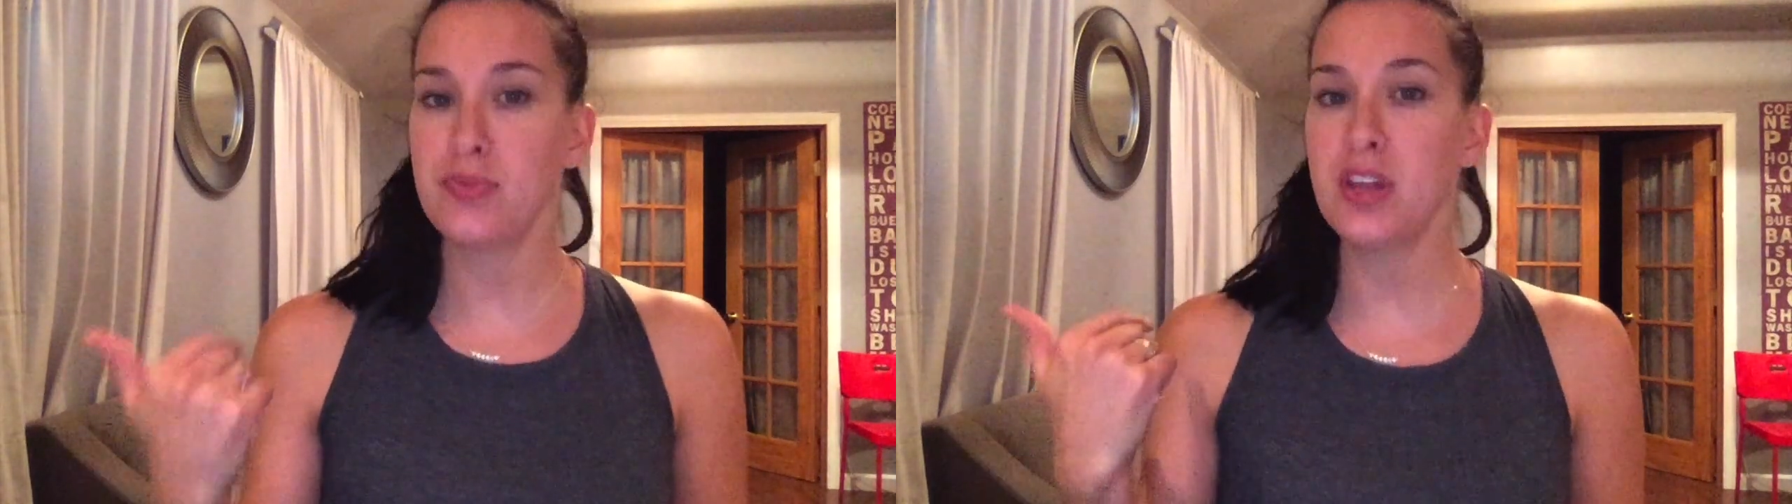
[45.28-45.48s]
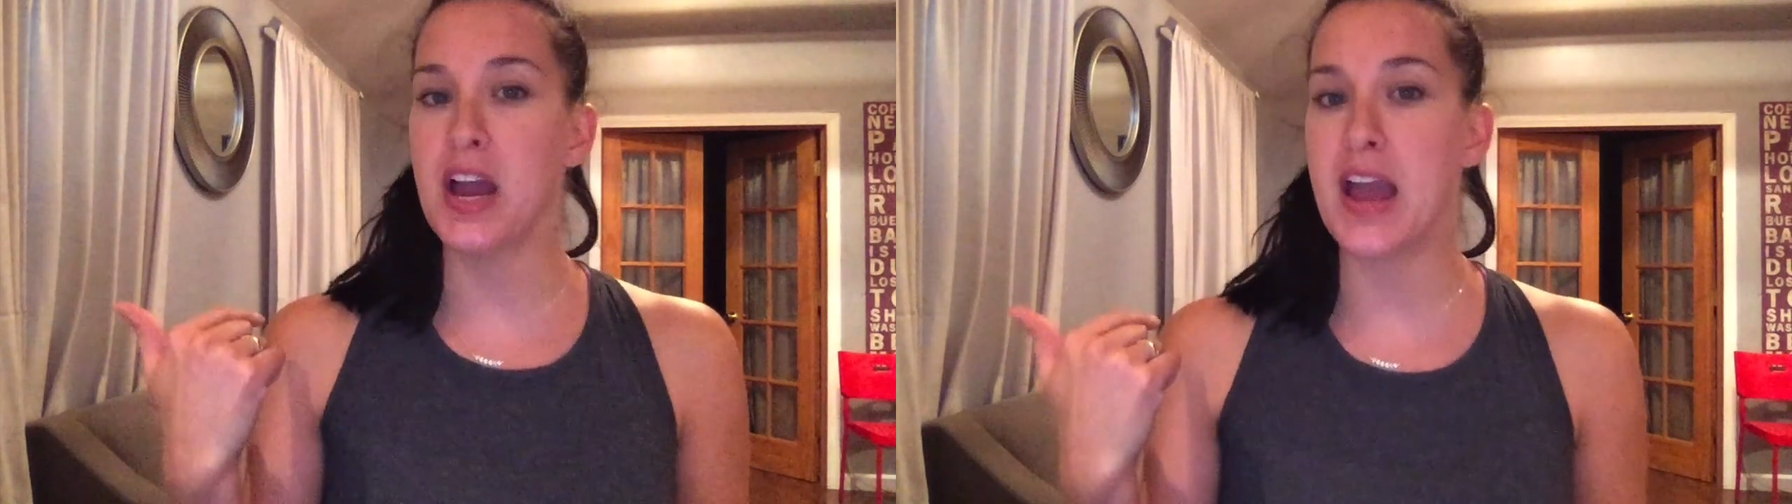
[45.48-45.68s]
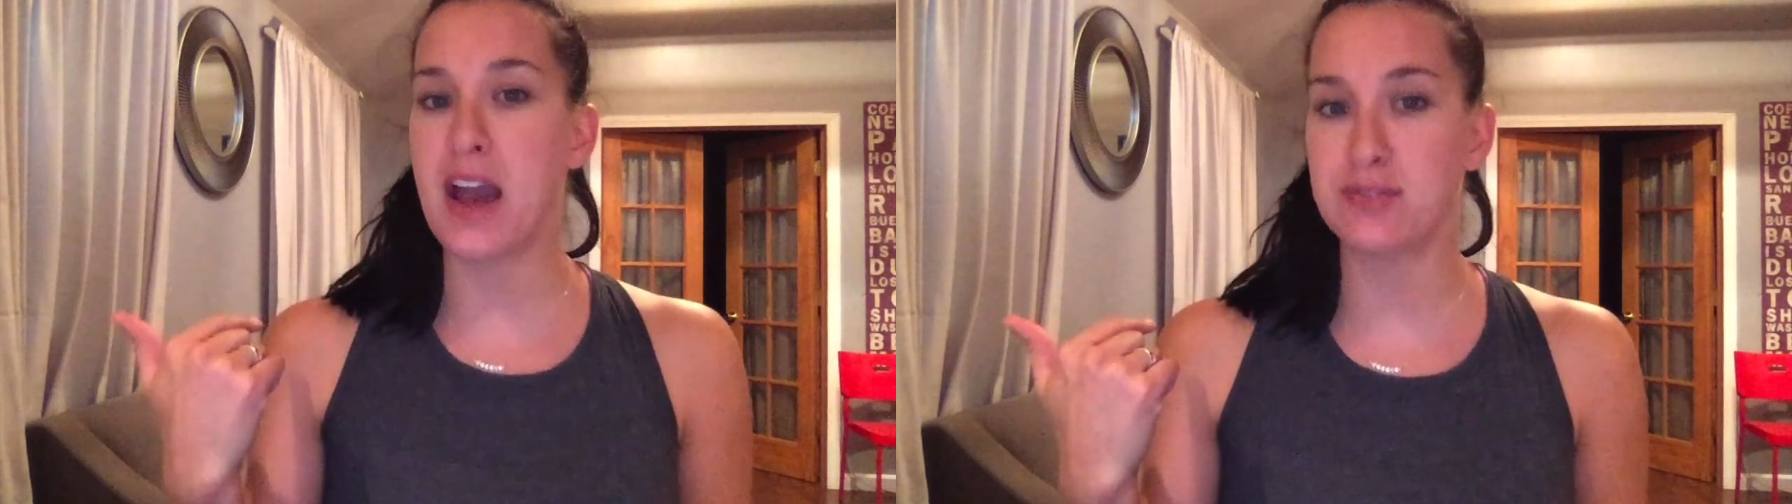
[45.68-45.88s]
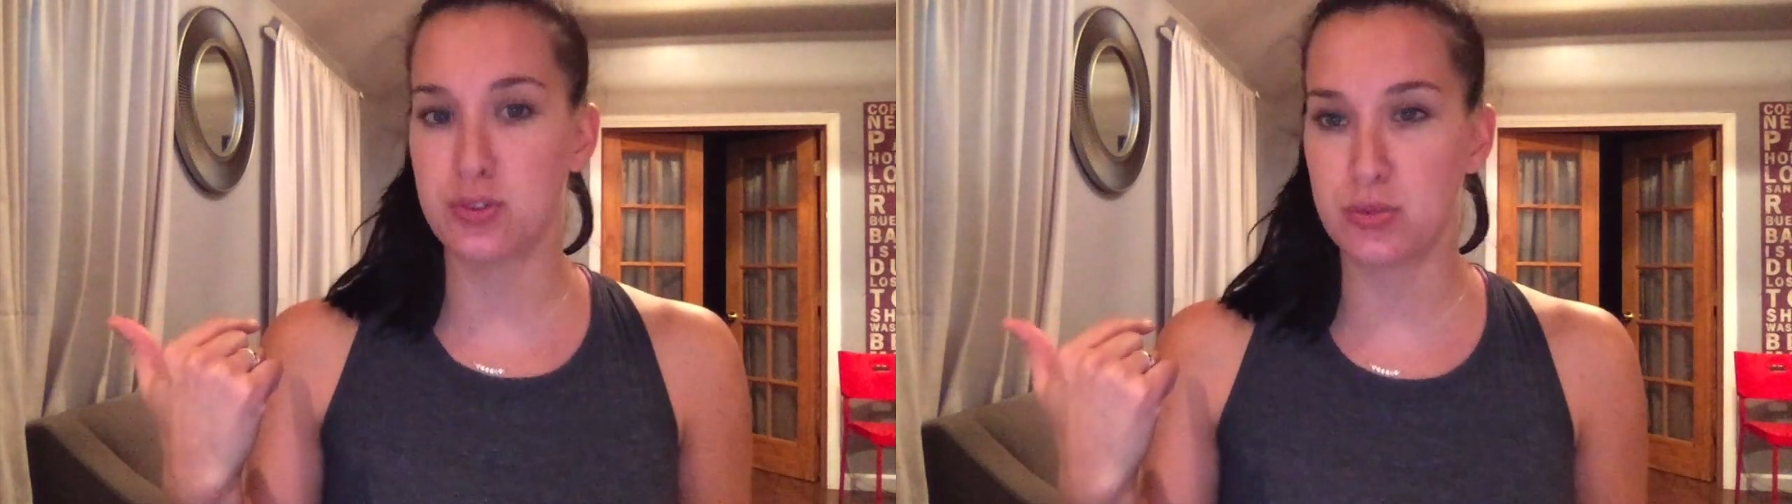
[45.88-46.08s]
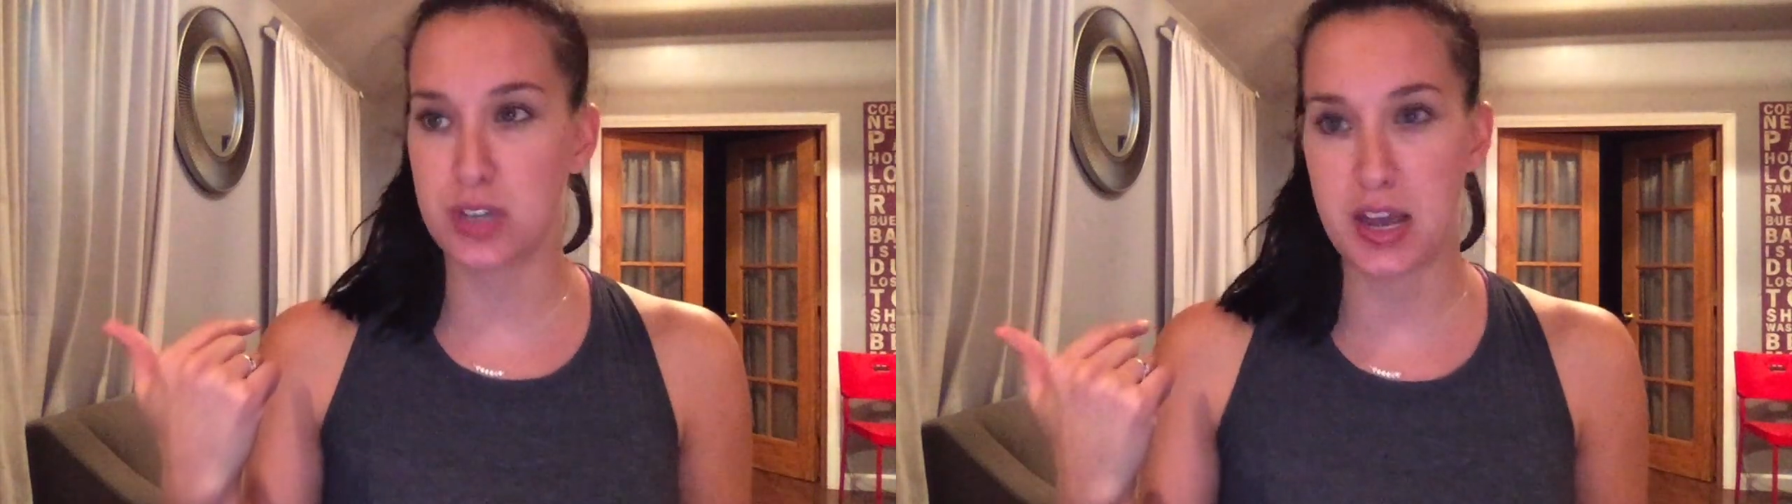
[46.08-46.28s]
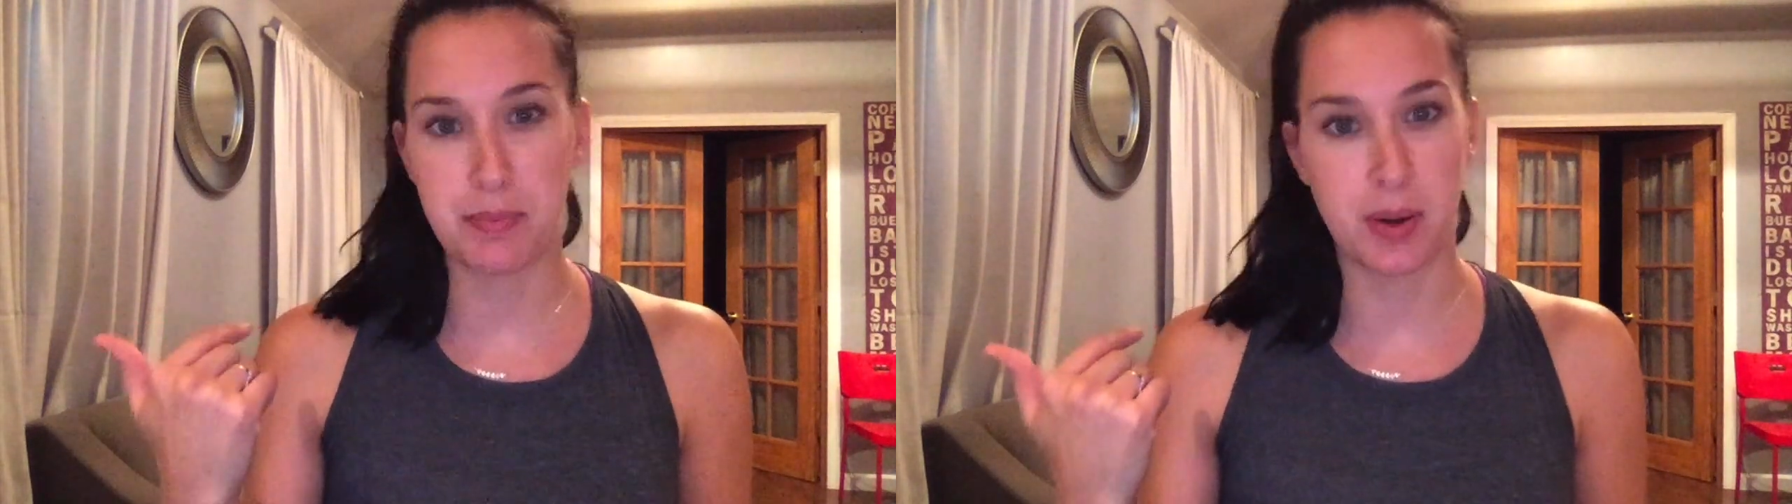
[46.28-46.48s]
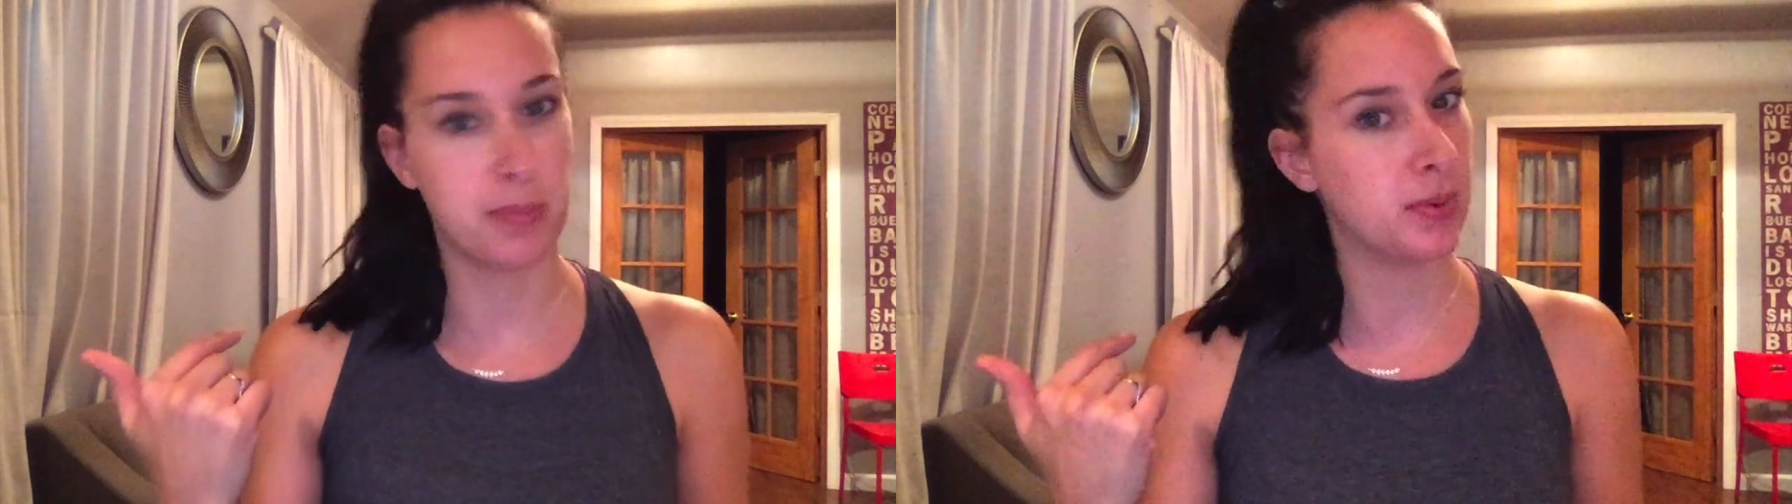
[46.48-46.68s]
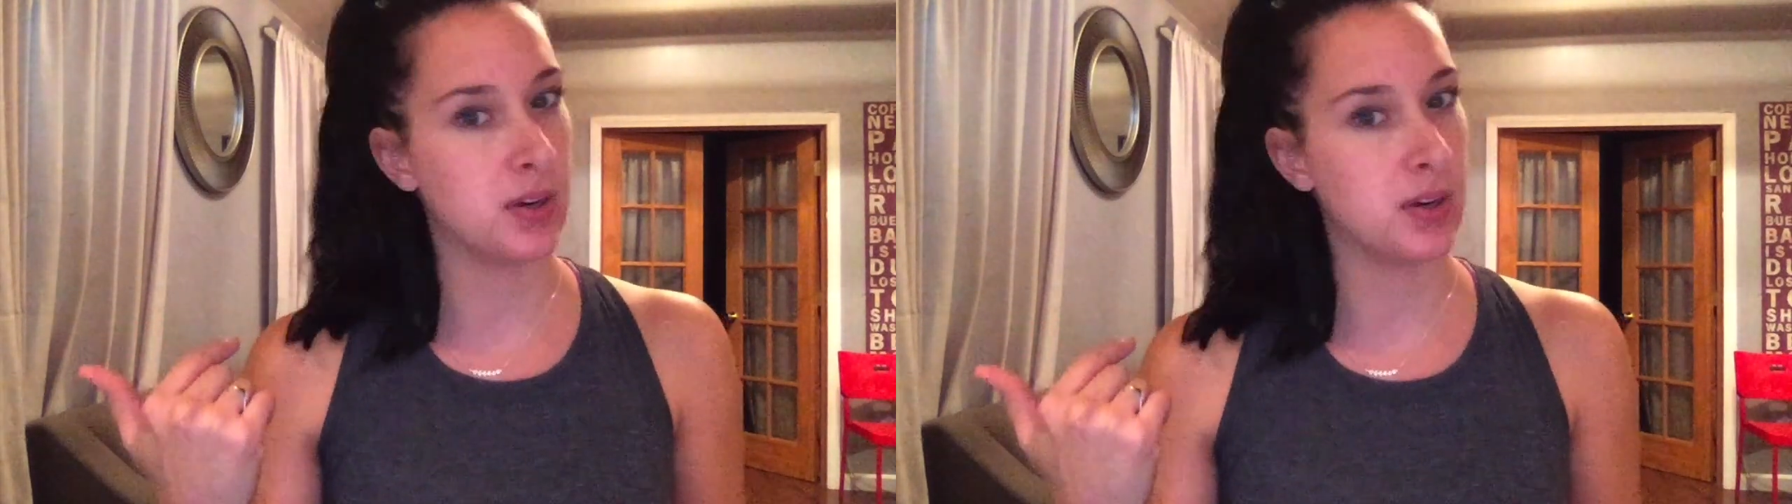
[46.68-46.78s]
I have to type up